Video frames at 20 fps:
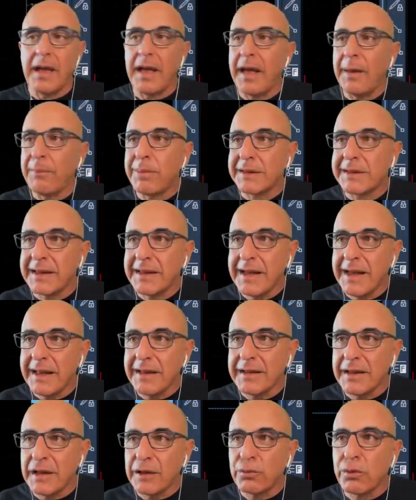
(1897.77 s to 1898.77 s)
But
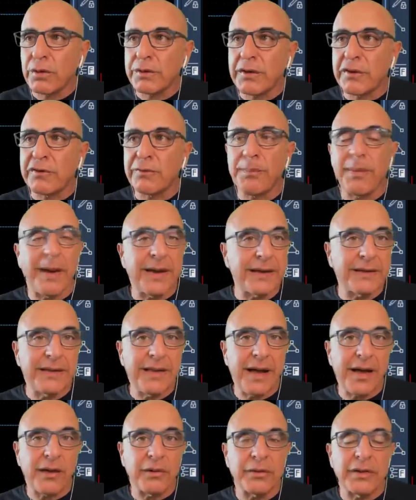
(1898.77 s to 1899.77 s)
again, it was a spike
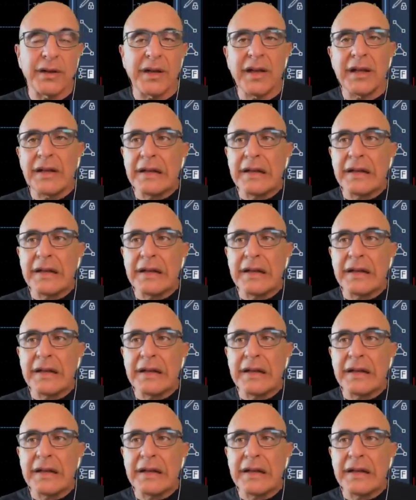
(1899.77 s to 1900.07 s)
down.